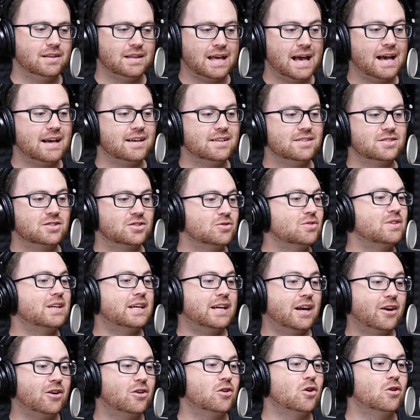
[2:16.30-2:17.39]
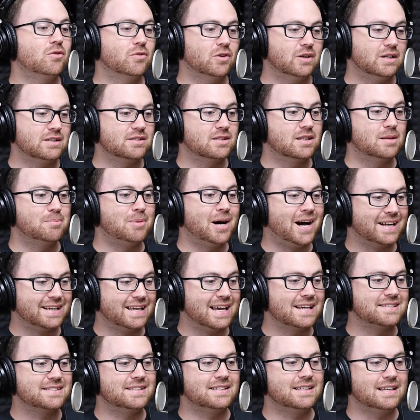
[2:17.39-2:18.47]
has certainly carried over into the
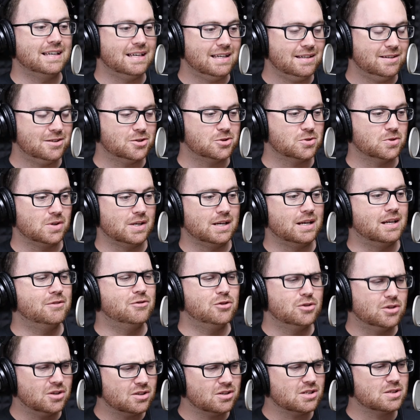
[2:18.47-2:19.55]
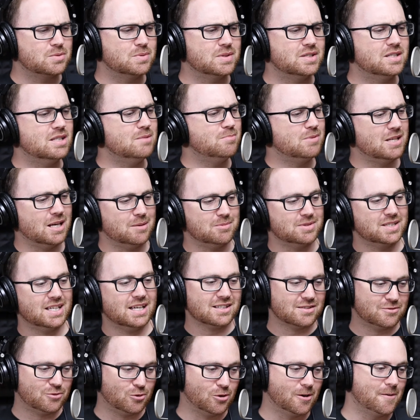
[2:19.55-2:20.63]
podcasting industry. And if you're curious what CPM
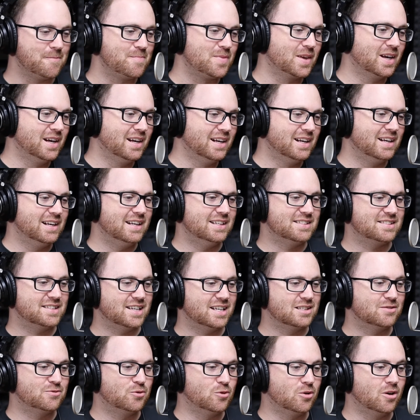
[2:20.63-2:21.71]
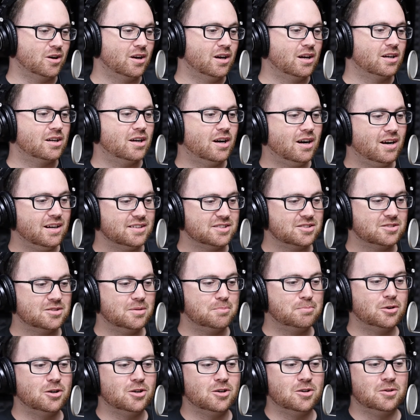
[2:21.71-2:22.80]
stands for, it stands for cost
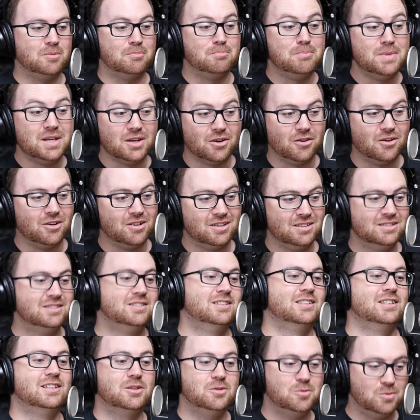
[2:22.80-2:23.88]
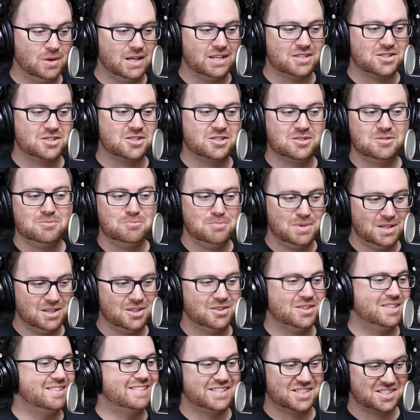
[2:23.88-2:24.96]
per mil, which
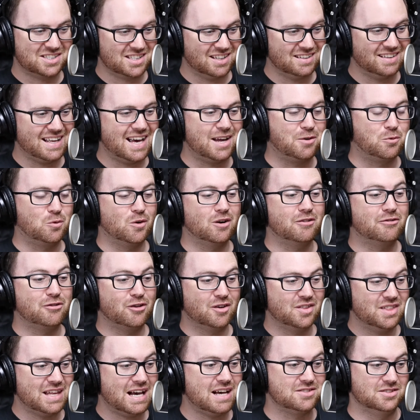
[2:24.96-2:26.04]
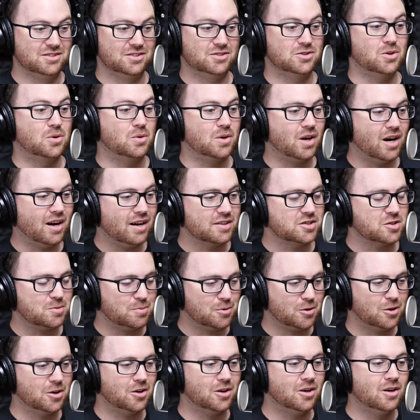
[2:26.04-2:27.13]
mil is just the Latin word for 1,000. So cost
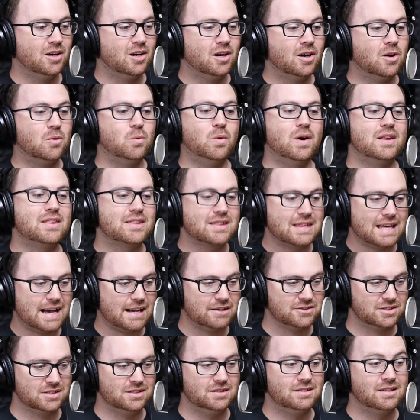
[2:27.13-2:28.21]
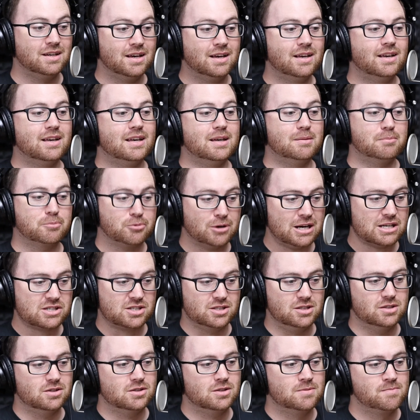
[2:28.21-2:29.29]
per 1,000
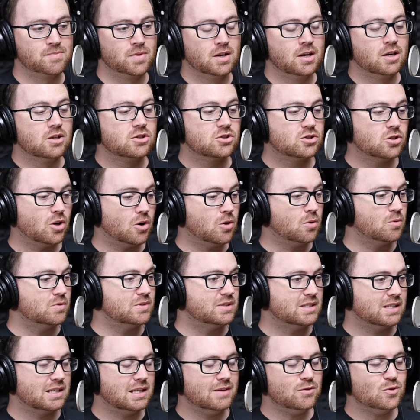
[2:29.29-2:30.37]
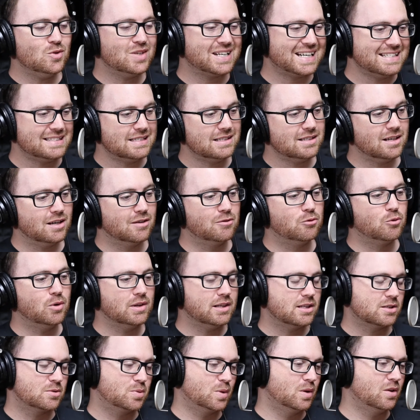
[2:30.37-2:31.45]
impressions. So to give you an idea of
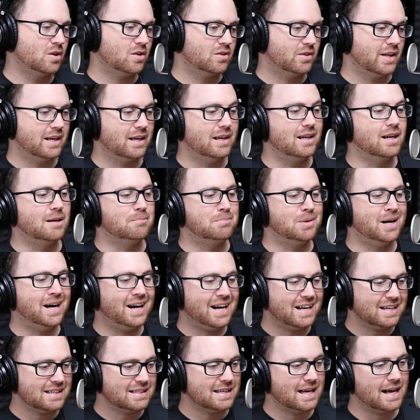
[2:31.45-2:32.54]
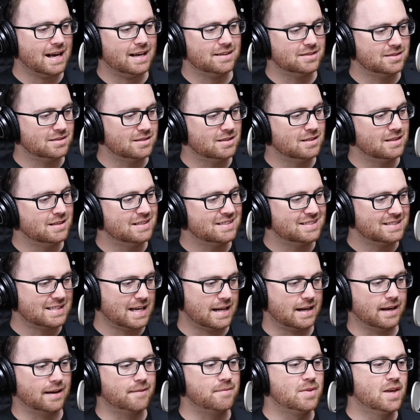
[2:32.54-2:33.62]
what this would look like in a podcast
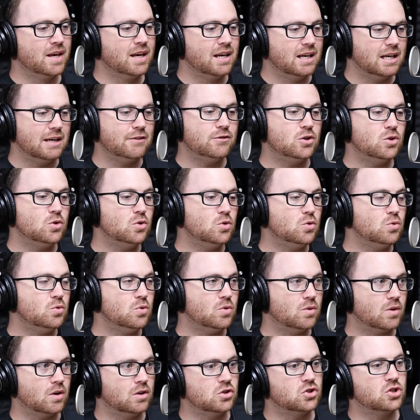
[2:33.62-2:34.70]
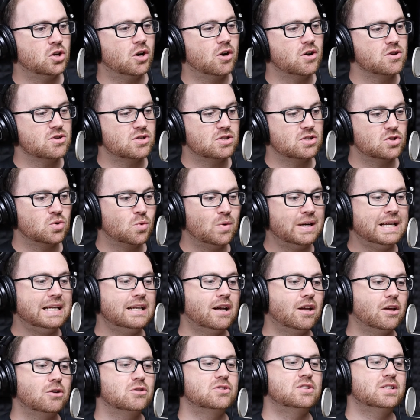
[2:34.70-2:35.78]
setting, if you charged $20
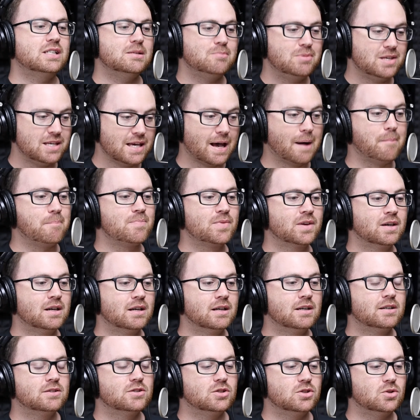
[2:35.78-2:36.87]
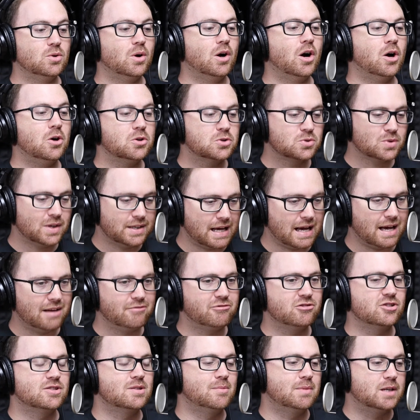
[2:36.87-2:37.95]
CPM to do a host-read
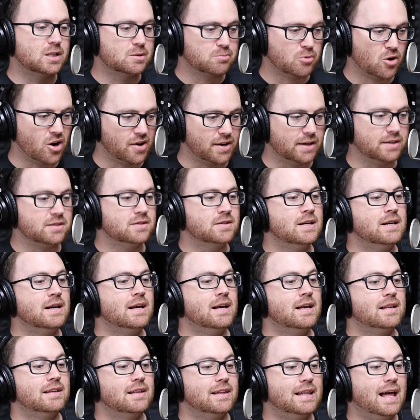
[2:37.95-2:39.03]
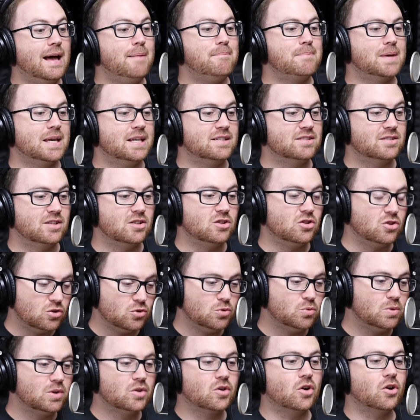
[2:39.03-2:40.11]
ad for somebody's product, then that means that
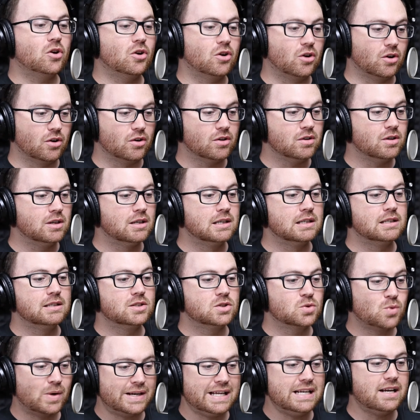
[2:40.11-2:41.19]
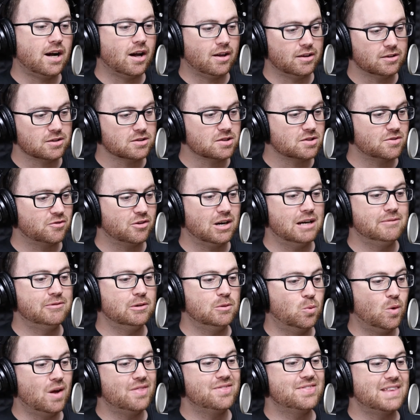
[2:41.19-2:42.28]
you would earn $20 for
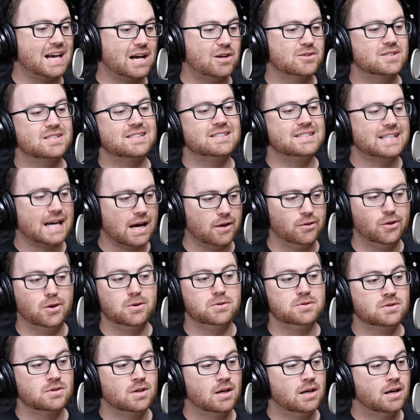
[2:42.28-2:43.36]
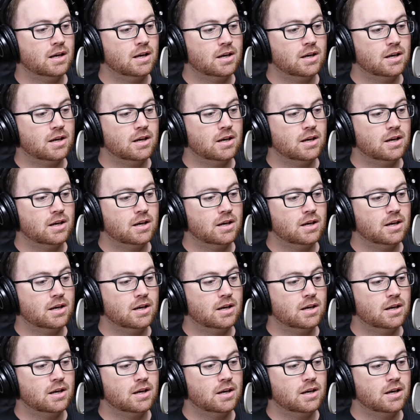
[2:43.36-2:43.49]
every 1,000 downloads